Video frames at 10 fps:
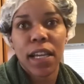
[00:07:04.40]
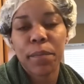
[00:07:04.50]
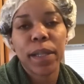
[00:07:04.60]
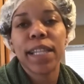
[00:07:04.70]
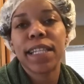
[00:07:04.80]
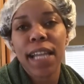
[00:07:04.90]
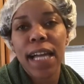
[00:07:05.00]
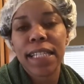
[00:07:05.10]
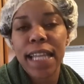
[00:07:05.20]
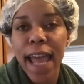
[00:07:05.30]
completely
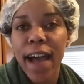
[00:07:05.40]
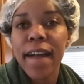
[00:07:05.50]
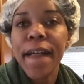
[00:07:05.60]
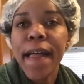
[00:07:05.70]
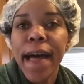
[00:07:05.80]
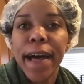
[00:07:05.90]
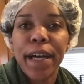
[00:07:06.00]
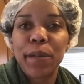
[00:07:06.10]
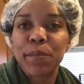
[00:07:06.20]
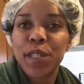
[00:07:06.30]
knocked it out.
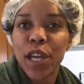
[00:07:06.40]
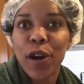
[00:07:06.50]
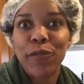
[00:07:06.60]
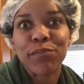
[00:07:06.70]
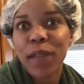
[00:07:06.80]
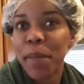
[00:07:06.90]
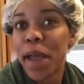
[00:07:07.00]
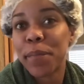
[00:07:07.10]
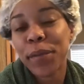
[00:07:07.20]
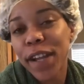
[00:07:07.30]
So I
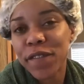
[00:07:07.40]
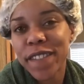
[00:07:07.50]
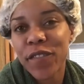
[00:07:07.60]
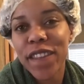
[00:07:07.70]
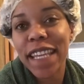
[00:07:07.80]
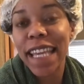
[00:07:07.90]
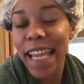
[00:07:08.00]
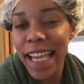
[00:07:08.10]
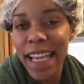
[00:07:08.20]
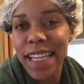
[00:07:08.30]
made breakfast for the
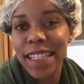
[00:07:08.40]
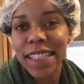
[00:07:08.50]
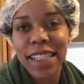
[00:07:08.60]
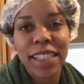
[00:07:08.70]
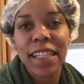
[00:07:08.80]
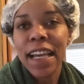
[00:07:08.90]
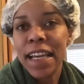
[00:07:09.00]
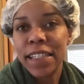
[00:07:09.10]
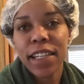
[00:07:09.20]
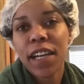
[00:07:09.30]
kids and
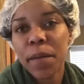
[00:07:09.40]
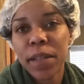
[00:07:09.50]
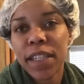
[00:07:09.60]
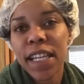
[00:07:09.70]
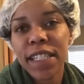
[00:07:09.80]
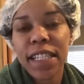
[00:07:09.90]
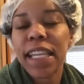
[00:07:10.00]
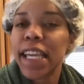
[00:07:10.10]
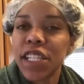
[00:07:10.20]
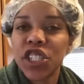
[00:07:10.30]
did a couple of things in the
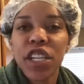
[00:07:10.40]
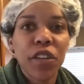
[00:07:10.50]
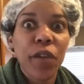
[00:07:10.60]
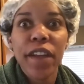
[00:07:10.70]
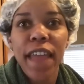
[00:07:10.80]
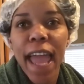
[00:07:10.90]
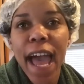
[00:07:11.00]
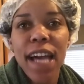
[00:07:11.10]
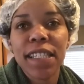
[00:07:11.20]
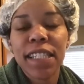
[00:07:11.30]
kitchen, around the
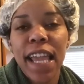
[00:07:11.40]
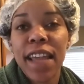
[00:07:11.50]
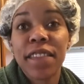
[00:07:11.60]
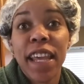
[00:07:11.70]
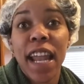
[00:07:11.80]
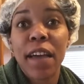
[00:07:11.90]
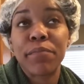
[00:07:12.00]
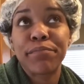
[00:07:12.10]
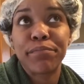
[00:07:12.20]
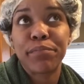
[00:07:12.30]
house, and I
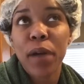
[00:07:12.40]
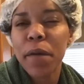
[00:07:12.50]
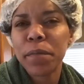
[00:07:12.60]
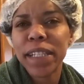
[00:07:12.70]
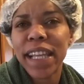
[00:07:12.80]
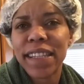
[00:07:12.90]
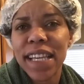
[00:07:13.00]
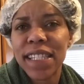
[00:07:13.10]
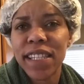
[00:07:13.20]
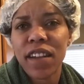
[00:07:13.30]
probably let
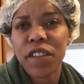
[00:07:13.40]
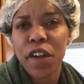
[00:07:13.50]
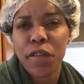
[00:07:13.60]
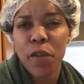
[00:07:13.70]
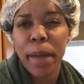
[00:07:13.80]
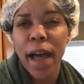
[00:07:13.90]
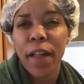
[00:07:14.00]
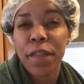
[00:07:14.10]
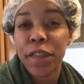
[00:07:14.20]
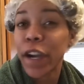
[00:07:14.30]
that sit on there for
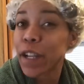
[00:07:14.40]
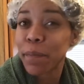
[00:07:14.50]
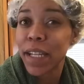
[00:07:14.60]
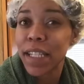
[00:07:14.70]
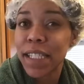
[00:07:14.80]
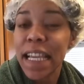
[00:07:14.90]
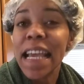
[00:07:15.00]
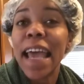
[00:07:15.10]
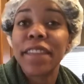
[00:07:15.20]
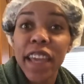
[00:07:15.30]
about 30 minutes,
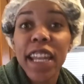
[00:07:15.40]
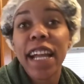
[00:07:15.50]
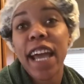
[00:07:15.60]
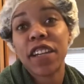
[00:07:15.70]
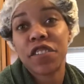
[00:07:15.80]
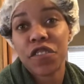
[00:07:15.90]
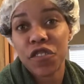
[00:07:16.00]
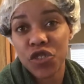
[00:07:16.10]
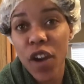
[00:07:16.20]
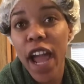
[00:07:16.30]
and then I got under the
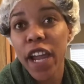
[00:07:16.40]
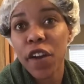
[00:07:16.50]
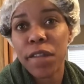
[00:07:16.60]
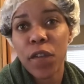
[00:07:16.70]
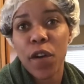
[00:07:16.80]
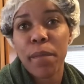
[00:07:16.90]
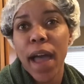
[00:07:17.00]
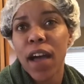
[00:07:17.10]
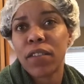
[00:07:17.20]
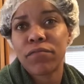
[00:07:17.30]
dryer for
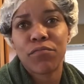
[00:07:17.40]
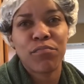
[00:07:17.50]
about